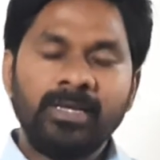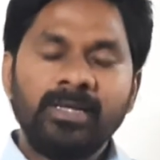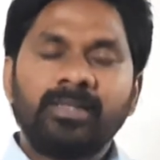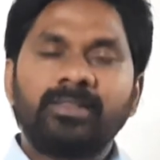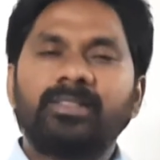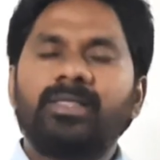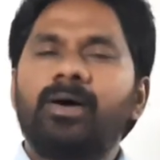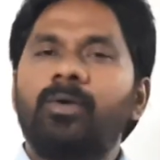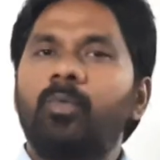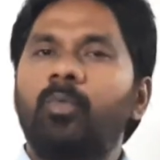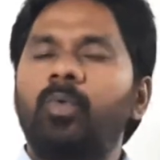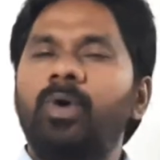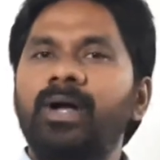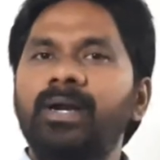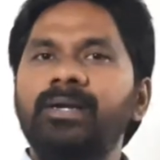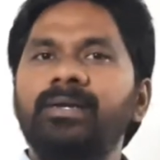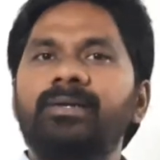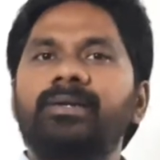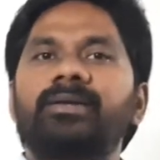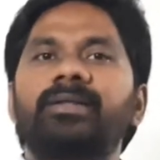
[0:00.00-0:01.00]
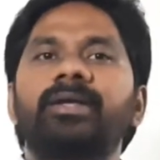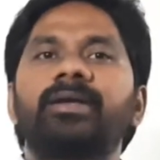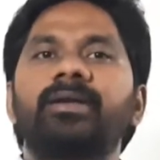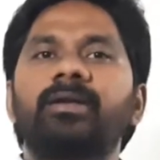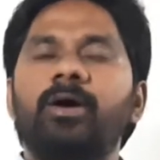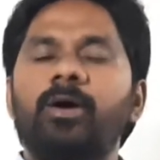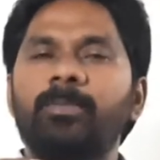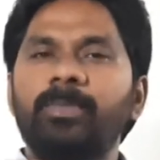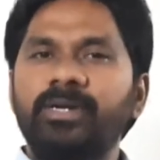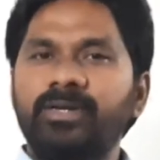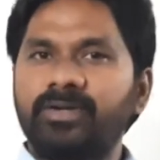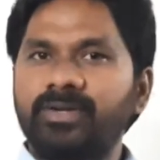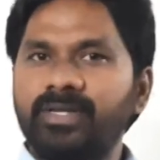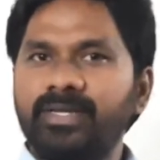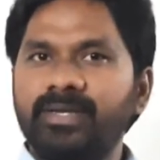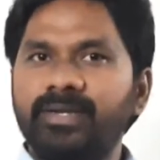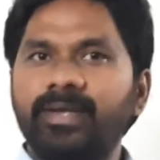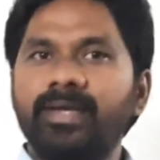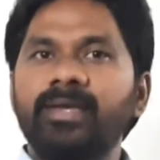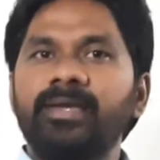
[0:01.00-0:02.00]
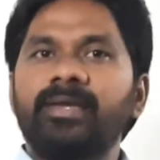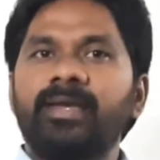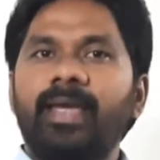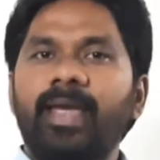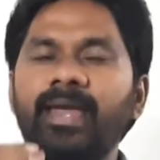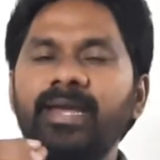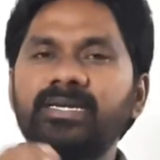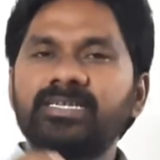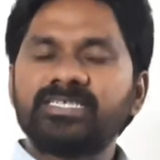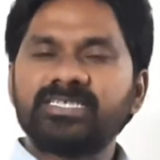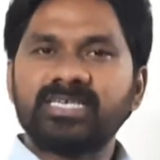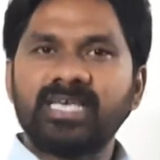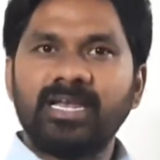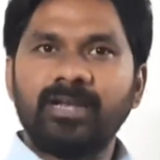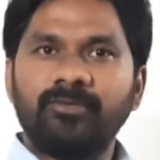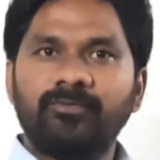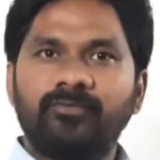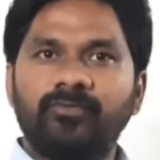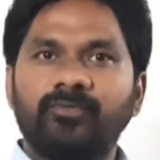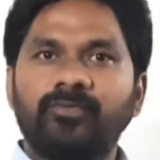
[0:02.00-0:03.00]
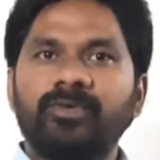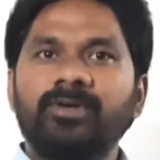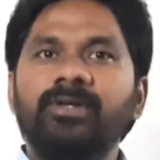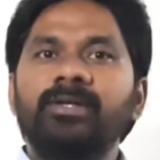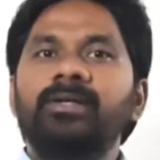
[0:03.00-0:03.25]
The word trigonometry itself